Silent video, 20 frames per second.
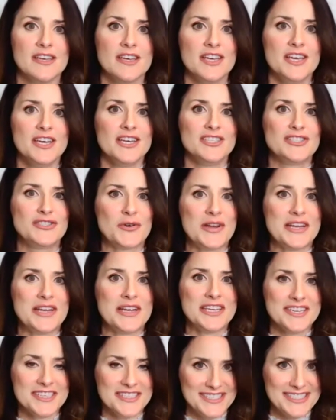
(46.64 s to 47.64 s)
Joining
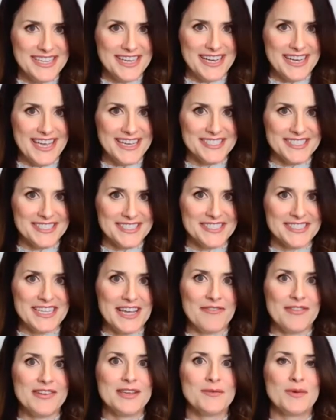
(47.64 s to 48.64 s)
us today is Stephanie
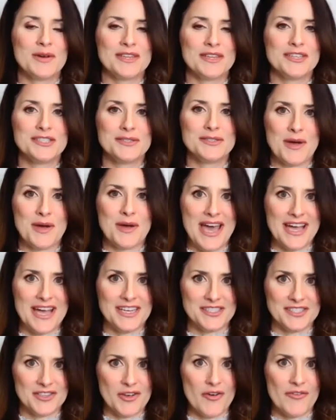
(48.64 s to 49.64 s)
Wittels Wachs,
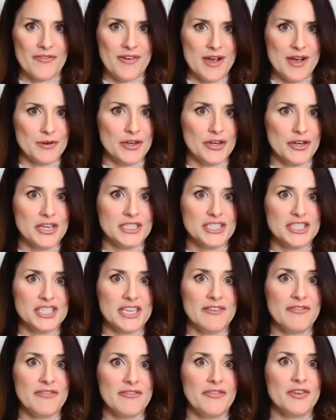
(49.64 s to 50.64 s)
co-founder and chief
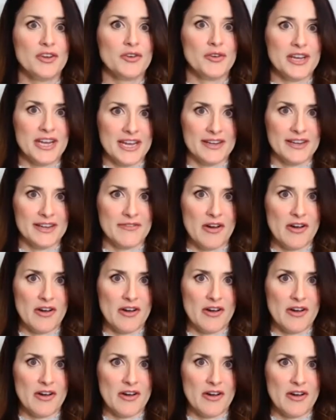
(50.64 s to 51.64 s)
creative
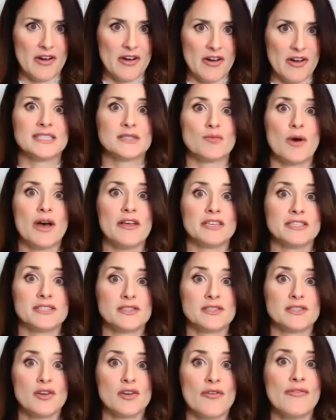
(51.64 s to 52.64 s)
officer, as well as
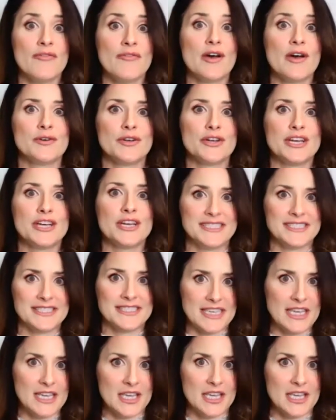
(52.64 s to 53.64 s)
co-founder and C
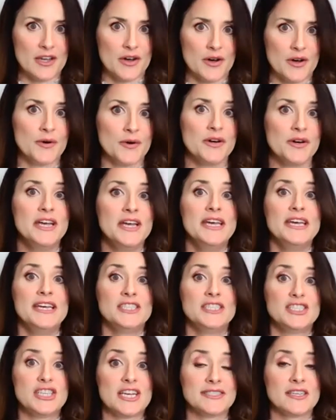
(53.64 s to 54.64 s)
E O,
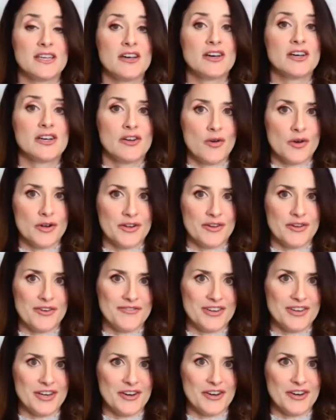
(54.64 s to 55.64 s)
Jessica Cordova
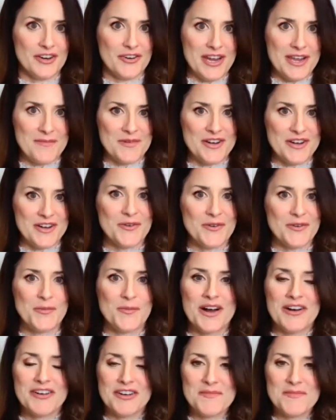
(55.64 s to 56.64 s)
Kramer.
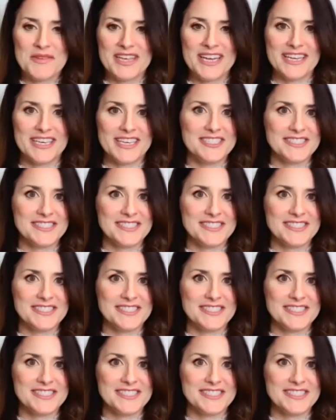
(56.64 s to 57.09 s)
Welcome, ladies.